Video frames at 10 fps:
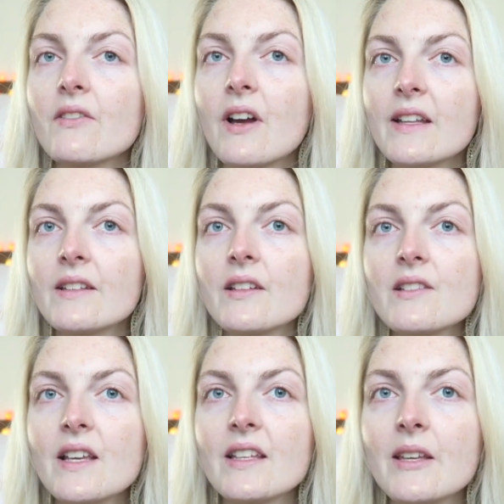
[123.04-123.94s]

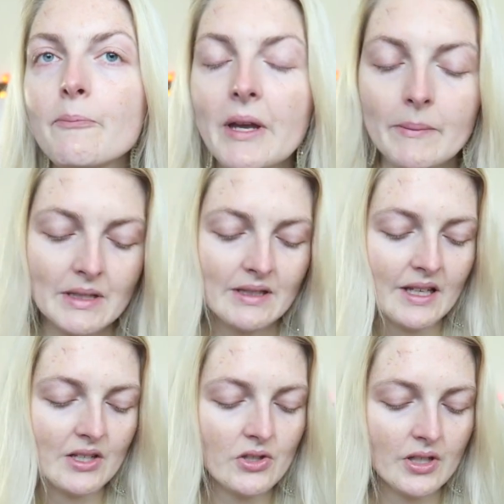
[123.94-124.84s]
redness and the
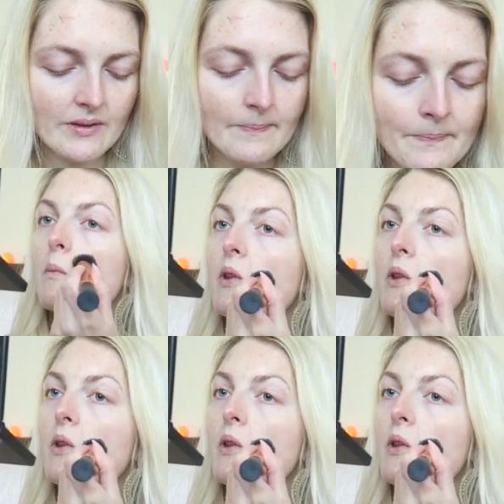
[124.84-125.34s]
pigmentation.